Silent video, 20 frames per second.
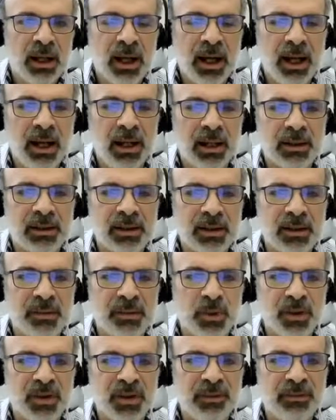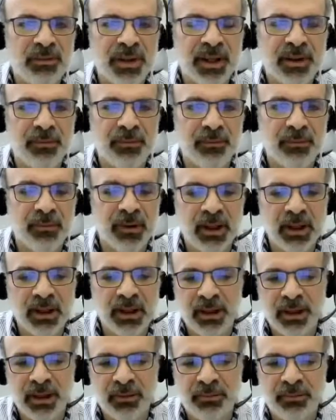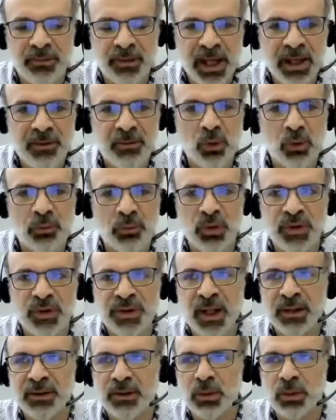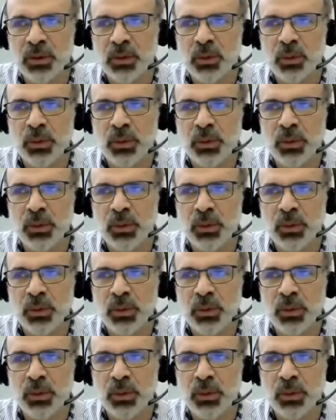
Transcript: And the specific flavor of consensus